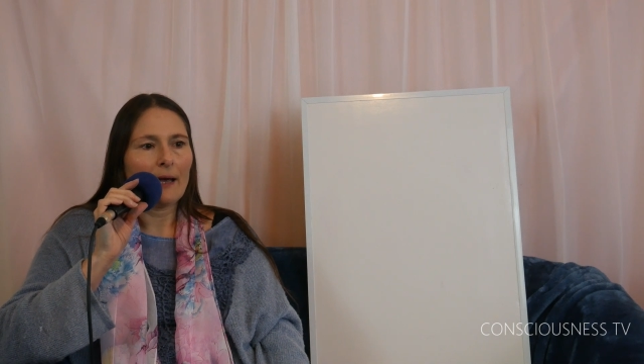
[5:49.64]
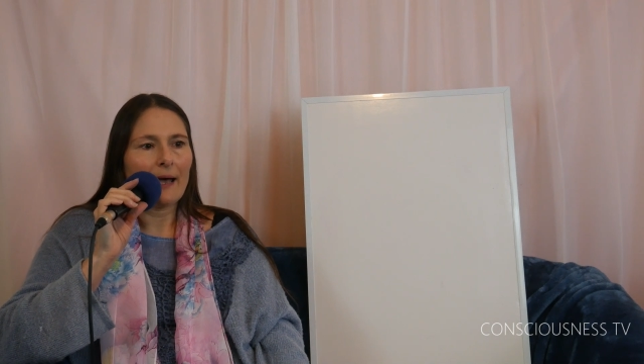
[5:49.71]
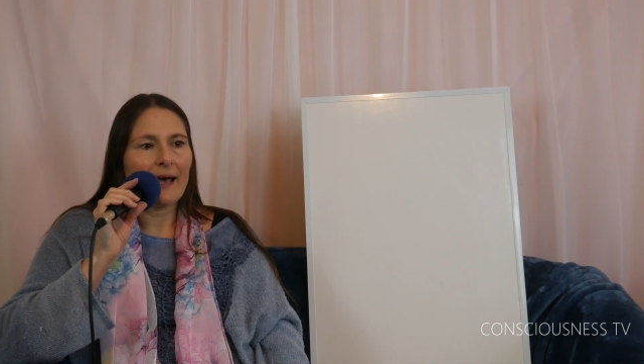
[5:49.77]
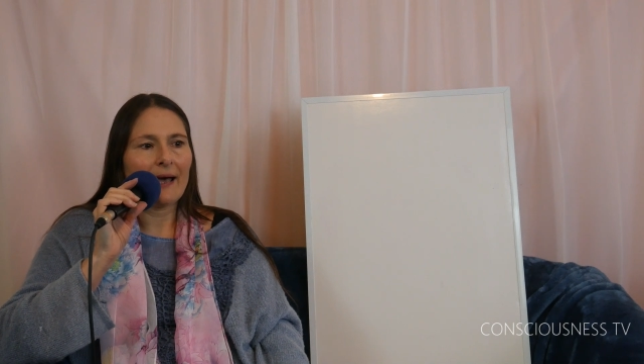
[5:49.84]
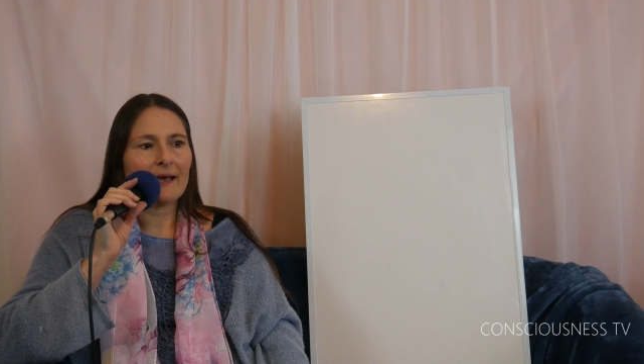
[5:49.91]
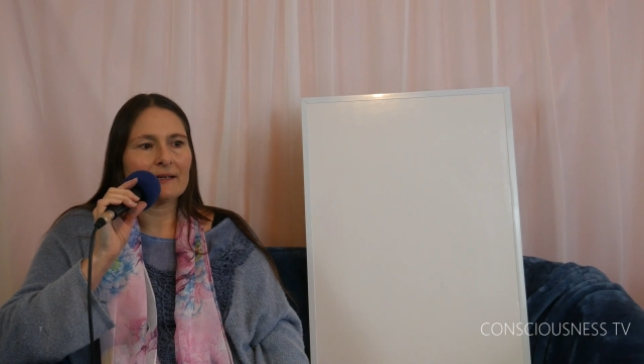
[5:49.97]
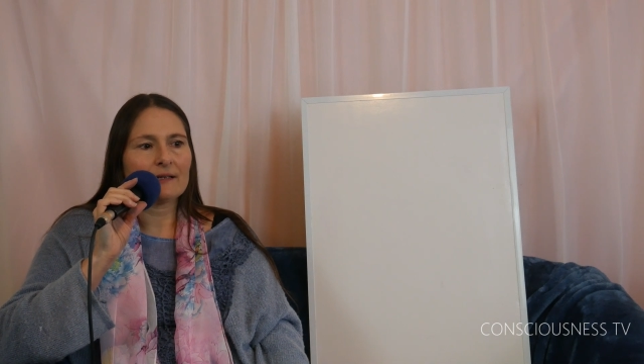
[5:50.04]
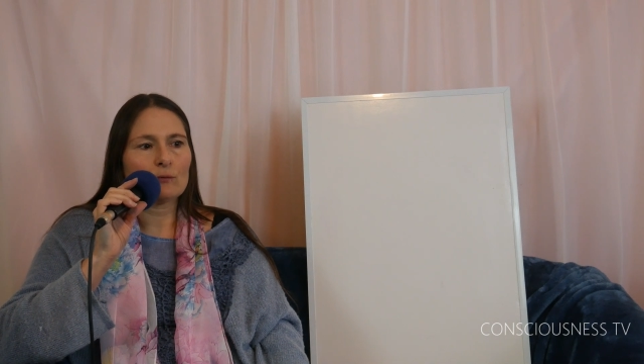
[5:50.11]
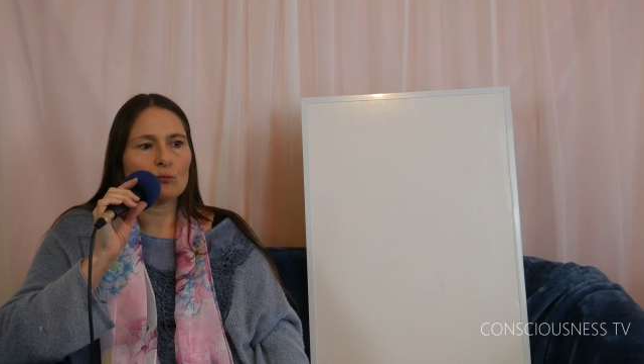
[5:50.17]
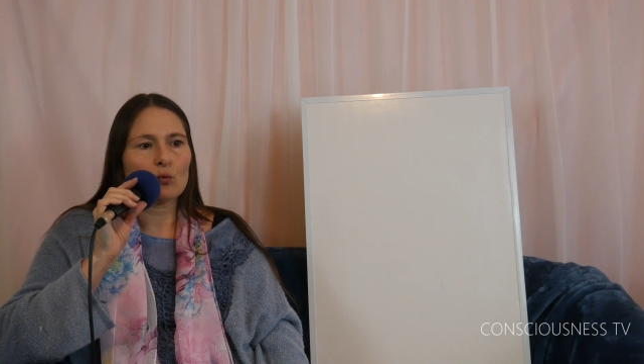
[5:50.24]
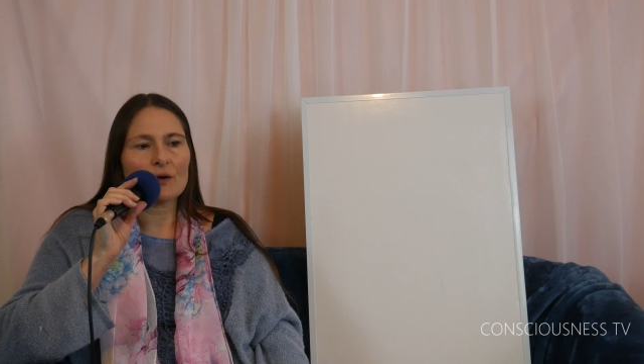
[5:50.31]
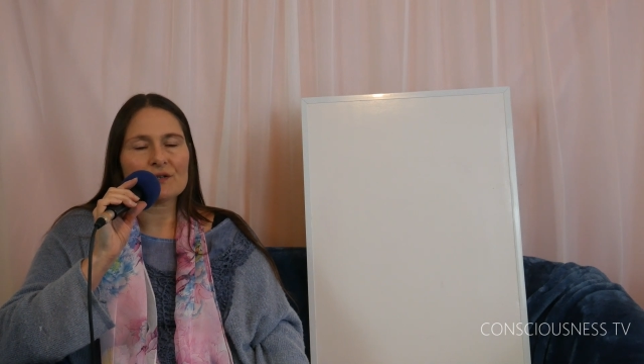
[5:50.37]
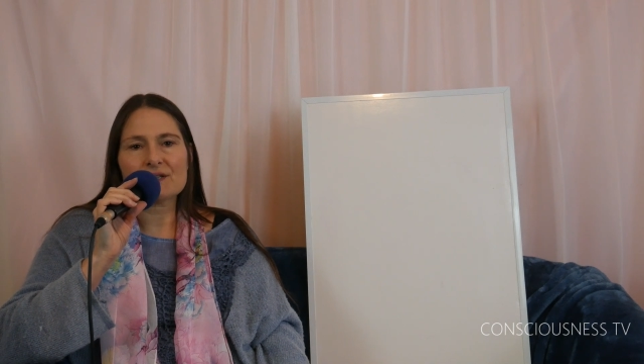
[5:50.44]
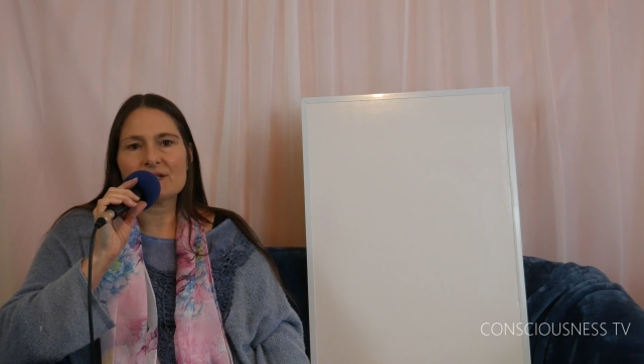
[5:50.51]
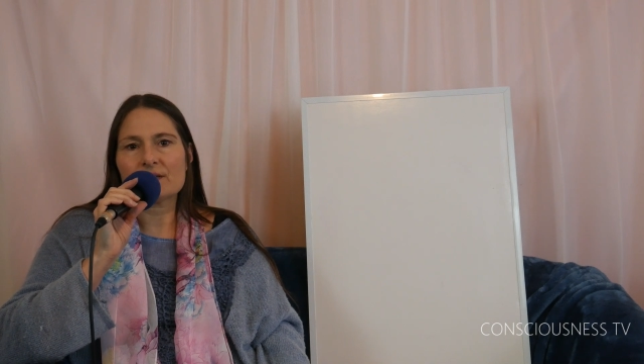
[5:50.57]
And it
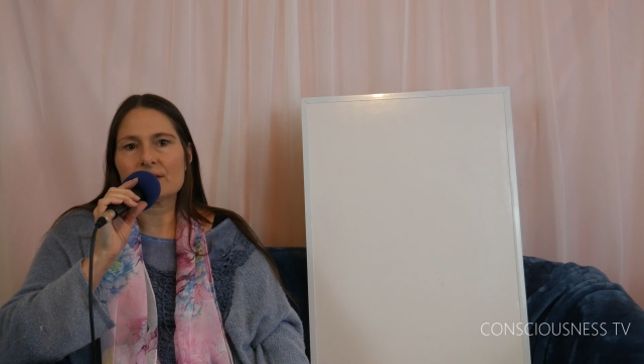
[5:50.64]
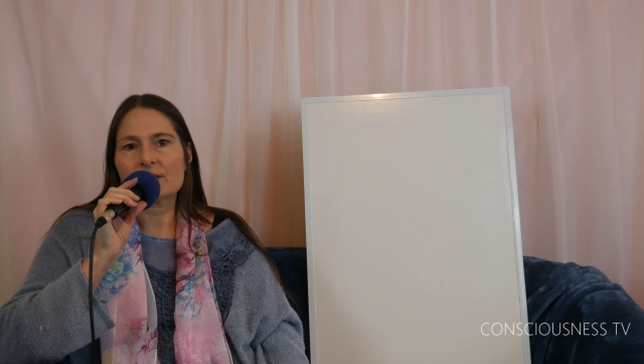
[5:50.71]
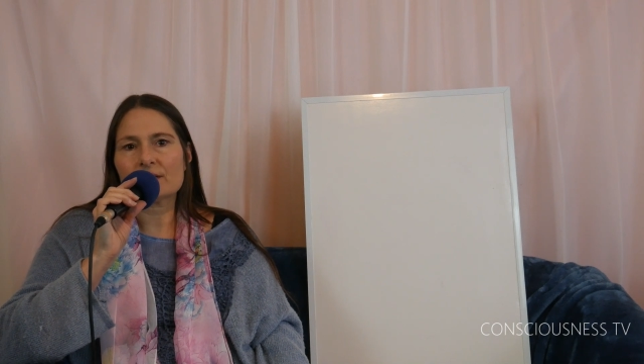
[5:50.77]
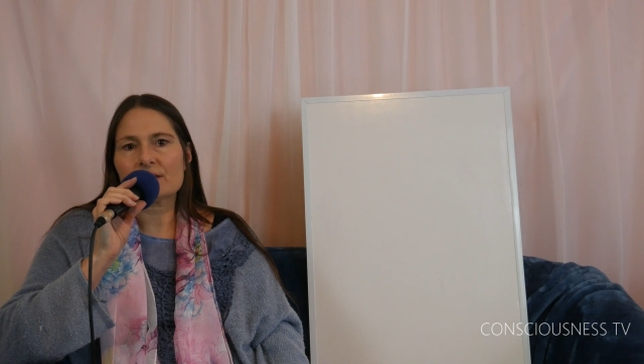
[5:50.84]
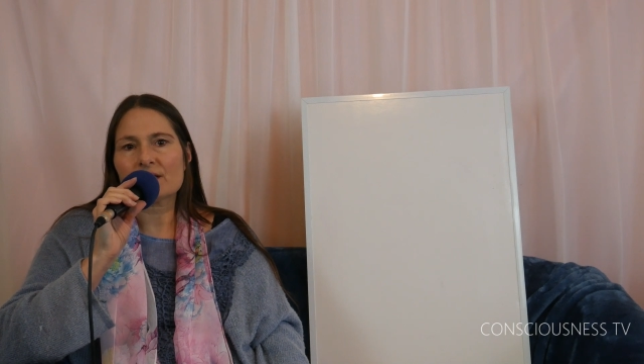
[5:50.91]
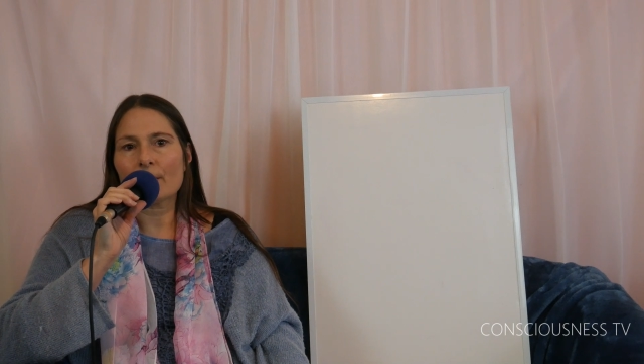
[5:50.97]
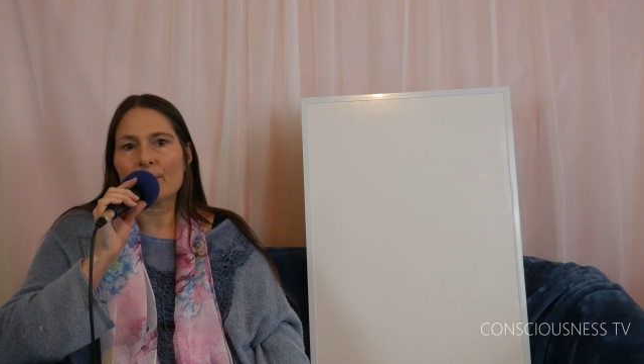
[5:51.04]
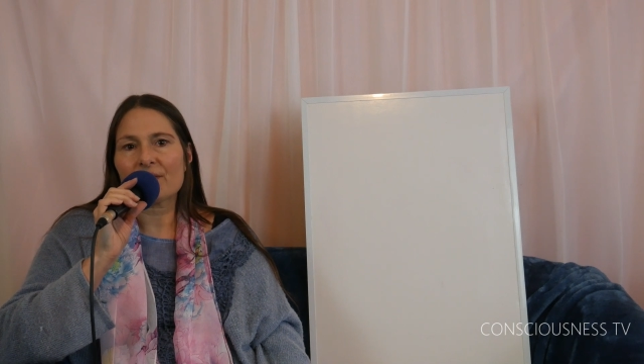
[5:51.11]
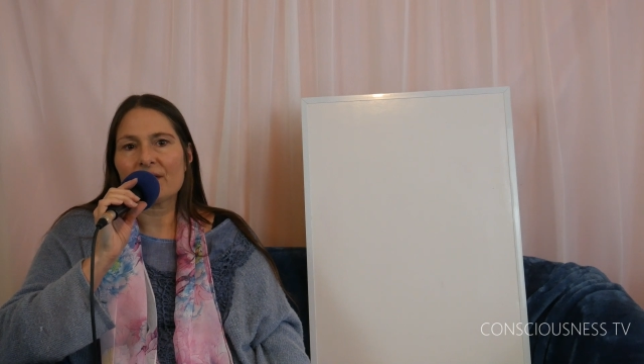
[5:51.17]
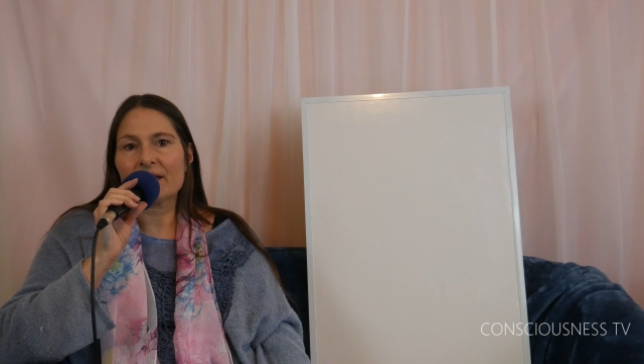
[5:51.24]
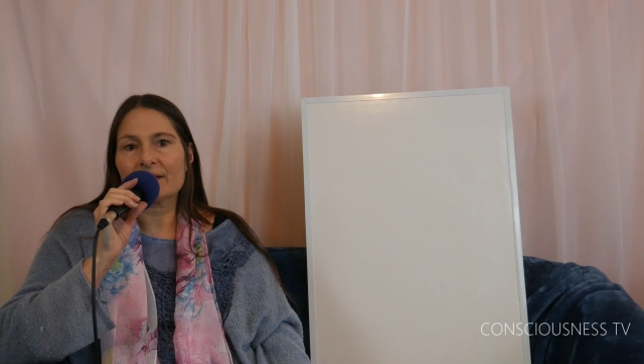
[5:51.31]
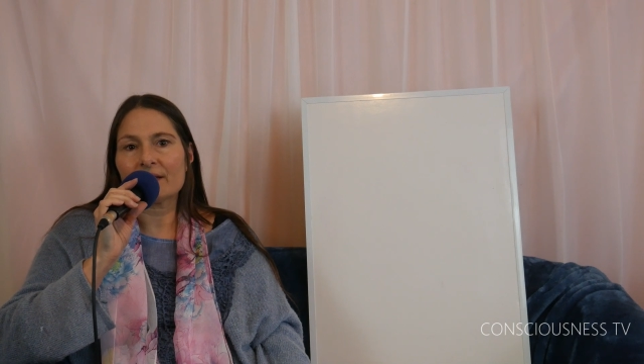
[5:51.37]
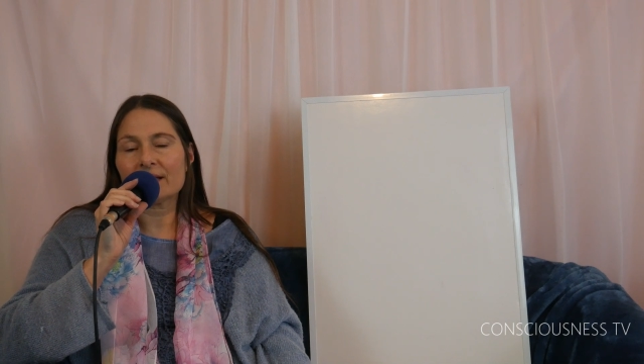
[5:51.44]
wasn't something